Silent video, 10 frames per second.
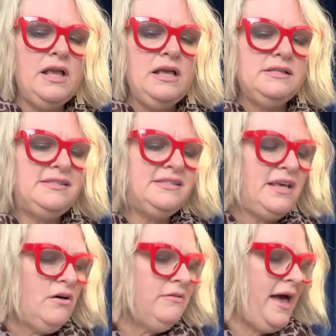
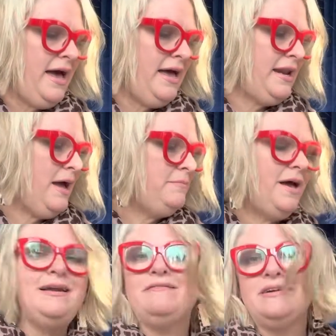so that I'm
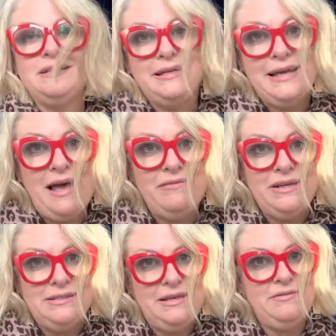not really
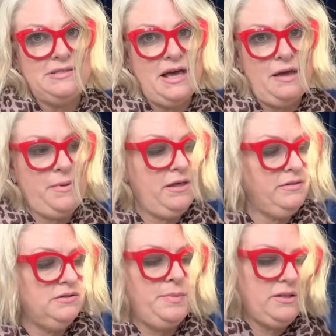having to even type out
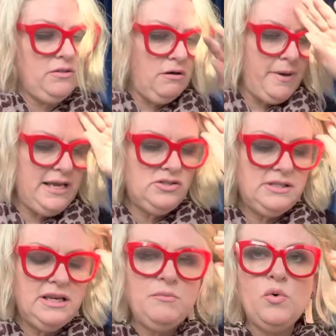those big long pages
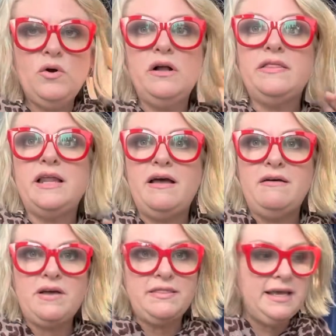anymore, that
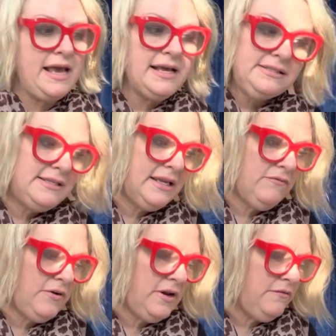I've got the case sitting
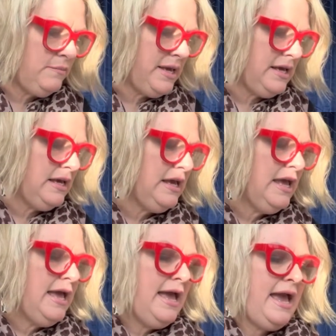in front of me
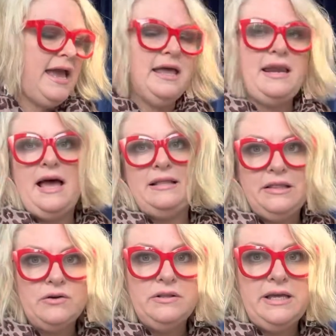and I
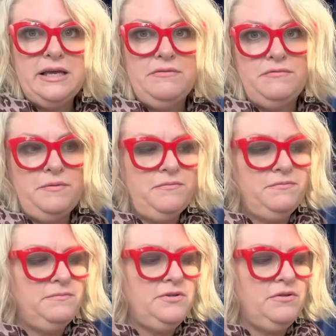literally can flip
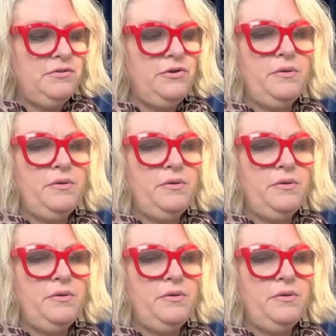through the